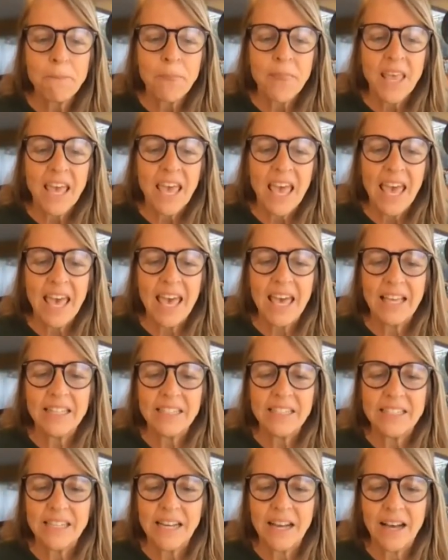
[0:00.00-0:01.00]

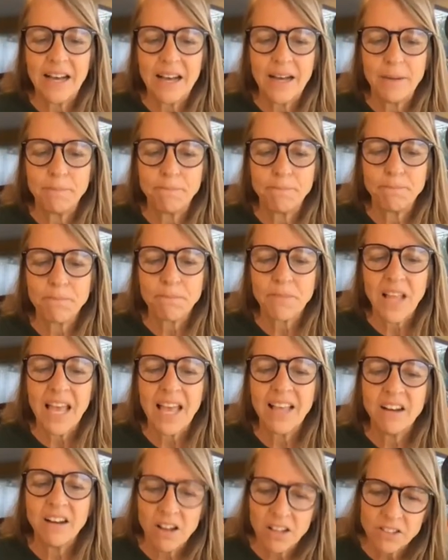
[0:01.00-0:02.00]
And
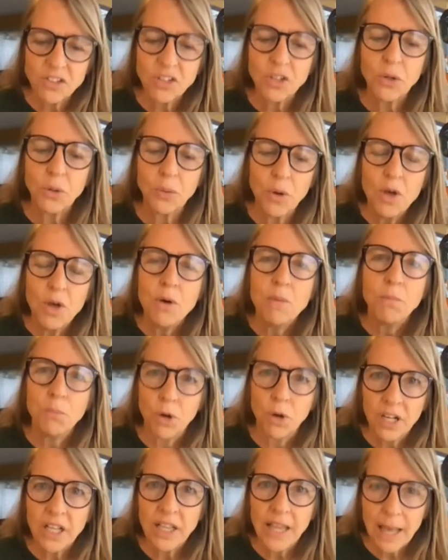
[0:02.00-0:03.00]
also more
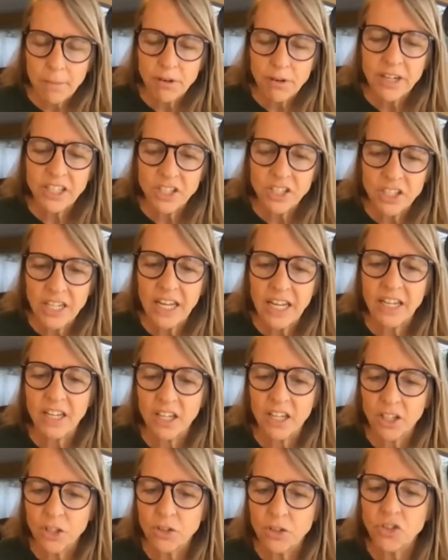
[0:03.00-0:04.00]
collaboration and
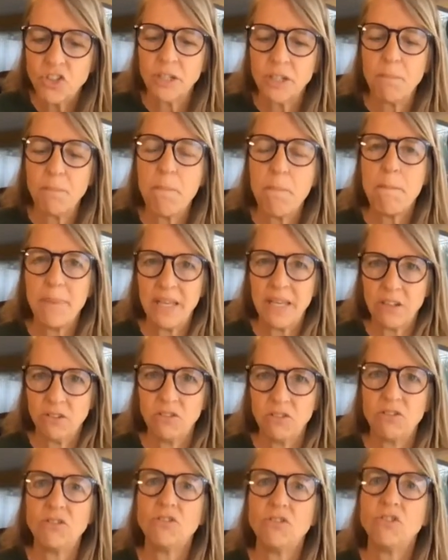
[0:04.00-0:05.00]
inclusion
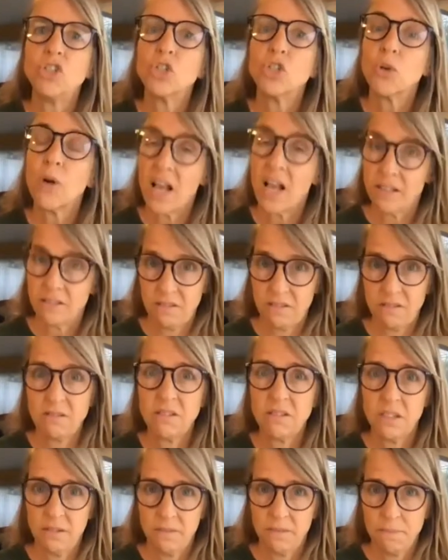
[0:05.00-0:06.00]
builds
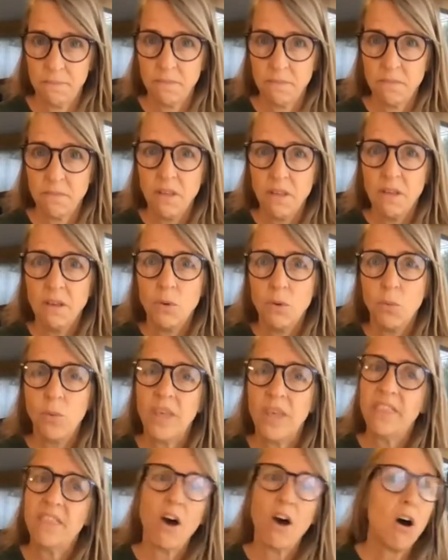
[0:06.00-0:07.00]
trust
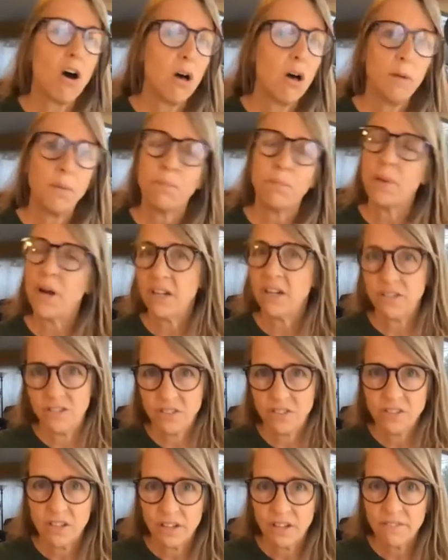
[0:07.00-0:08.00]
with all
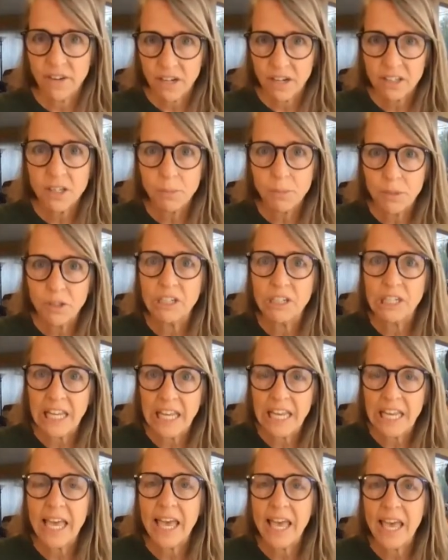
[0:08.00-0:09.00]
parts of our
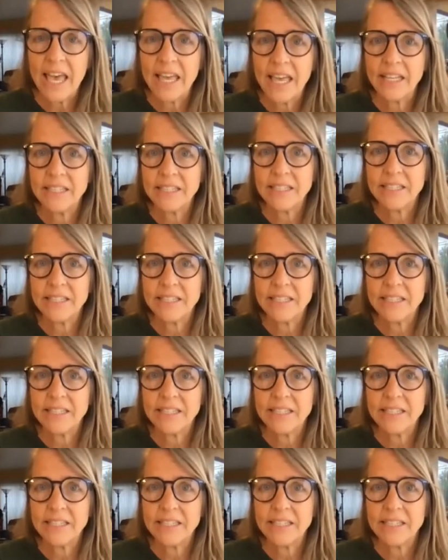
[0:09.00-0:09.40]
community. And